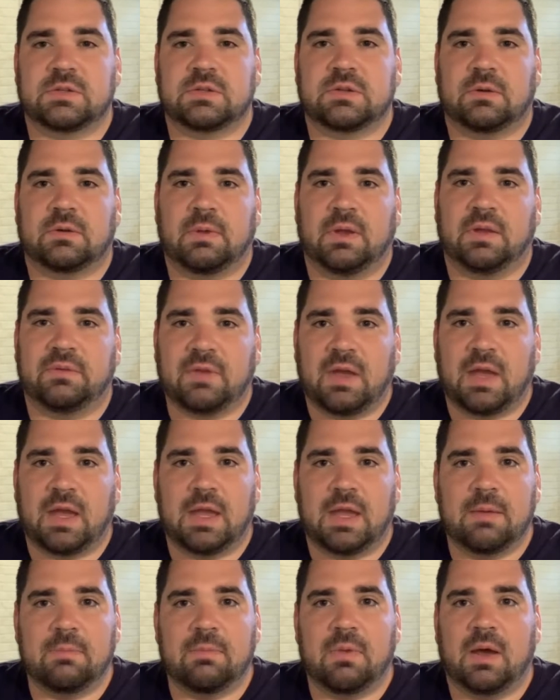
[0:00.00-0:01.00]
short amount of
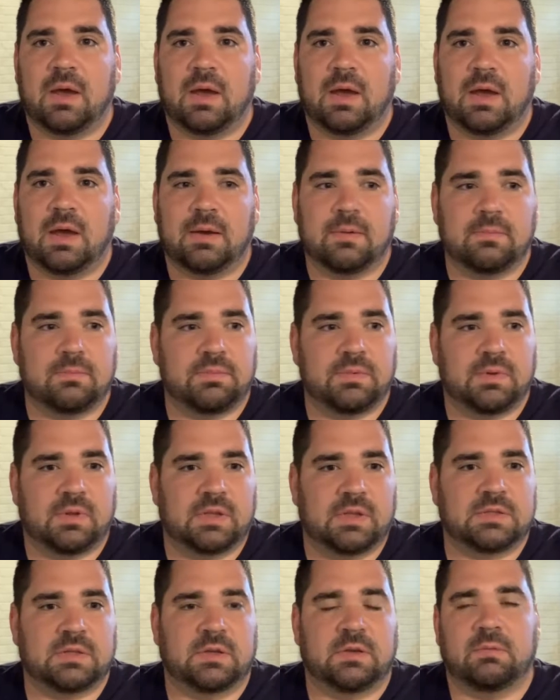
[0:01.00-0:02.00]
time,
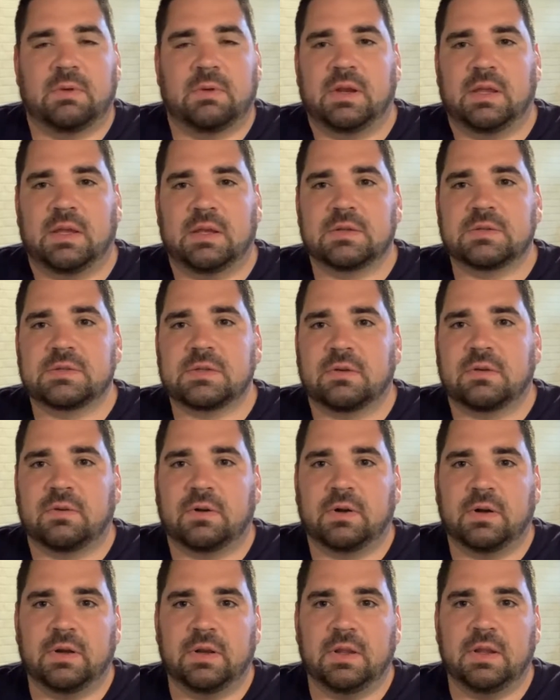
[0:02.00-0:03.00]
that's a good way to get yourself
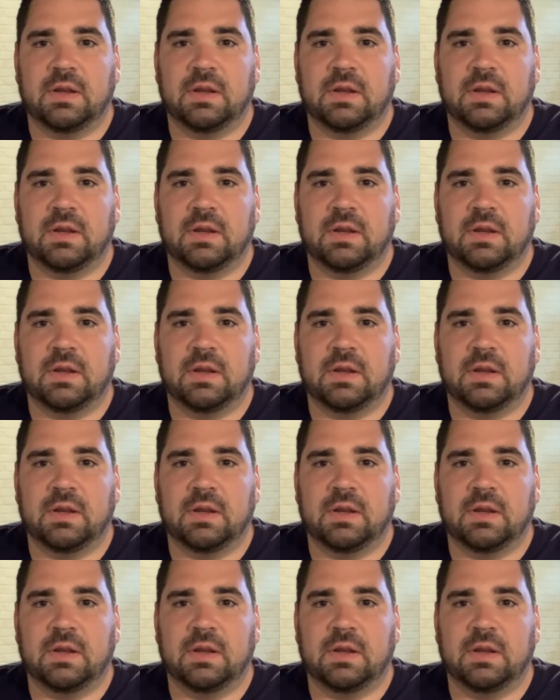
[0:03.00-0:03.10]
hurt